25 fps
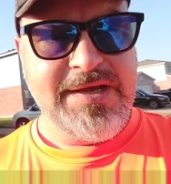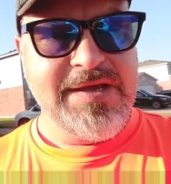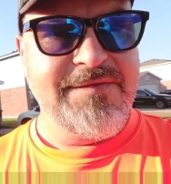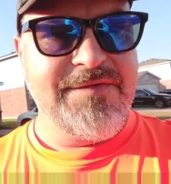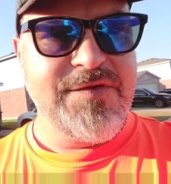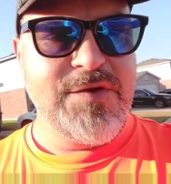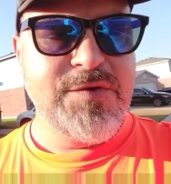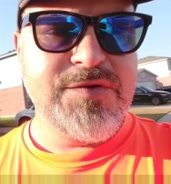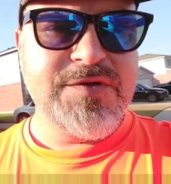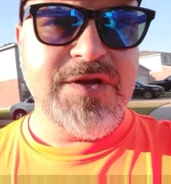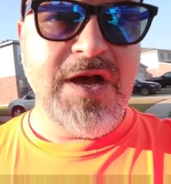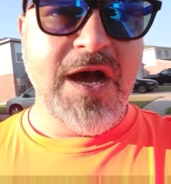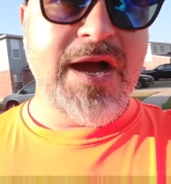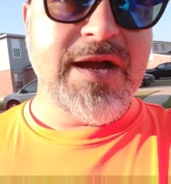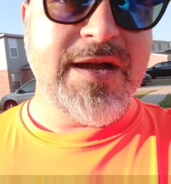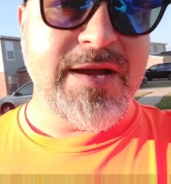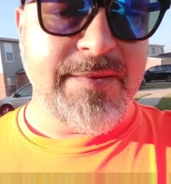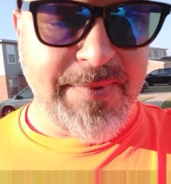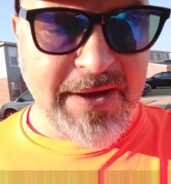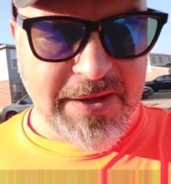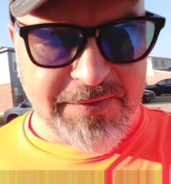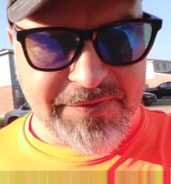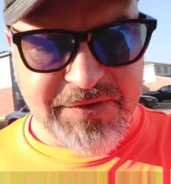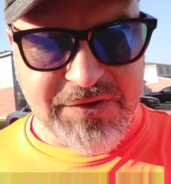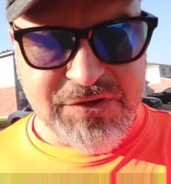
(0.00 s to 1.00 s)
If you talk
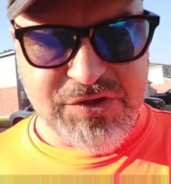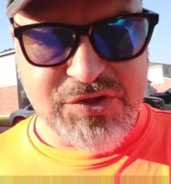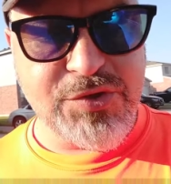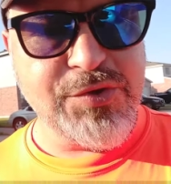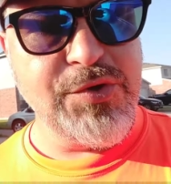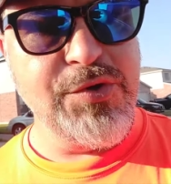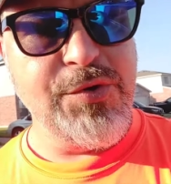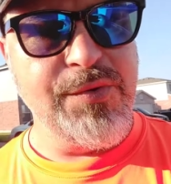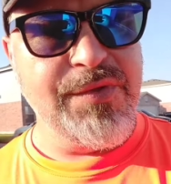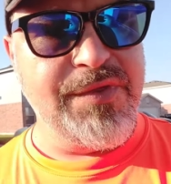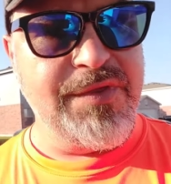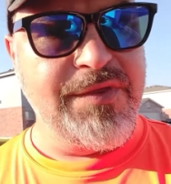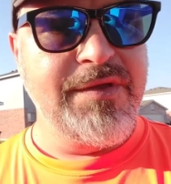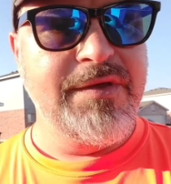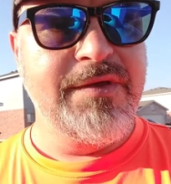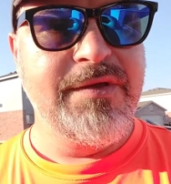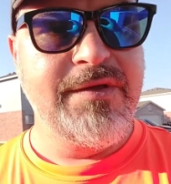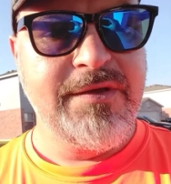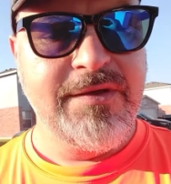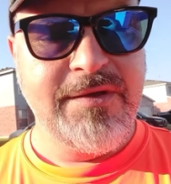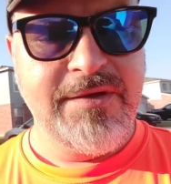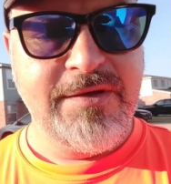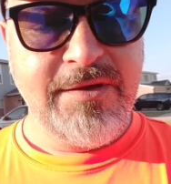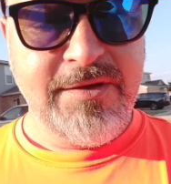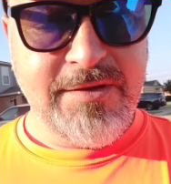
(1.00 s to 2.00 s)
about the truth
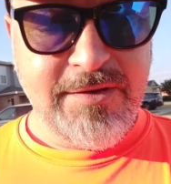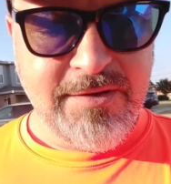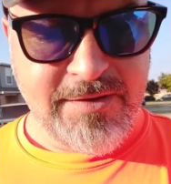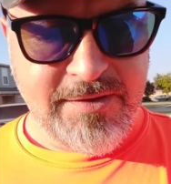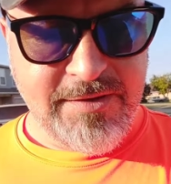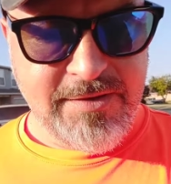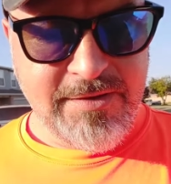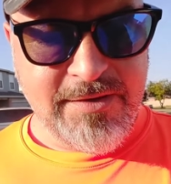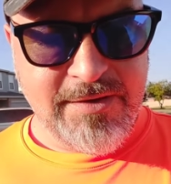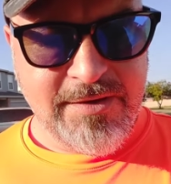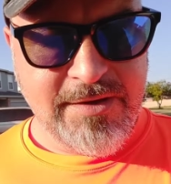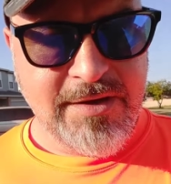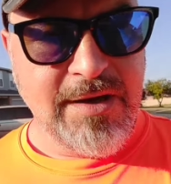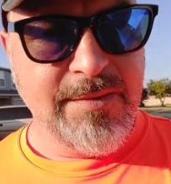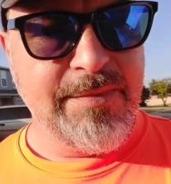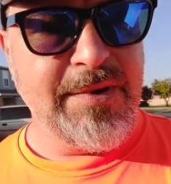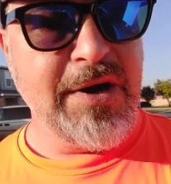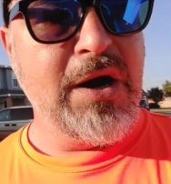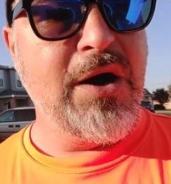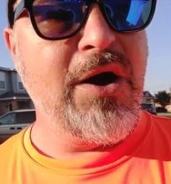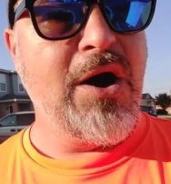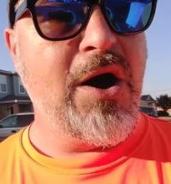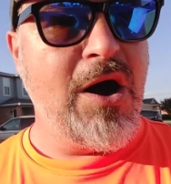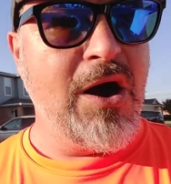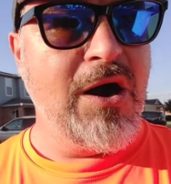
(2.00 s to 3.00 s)

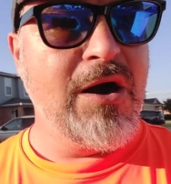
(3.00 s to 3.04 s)
about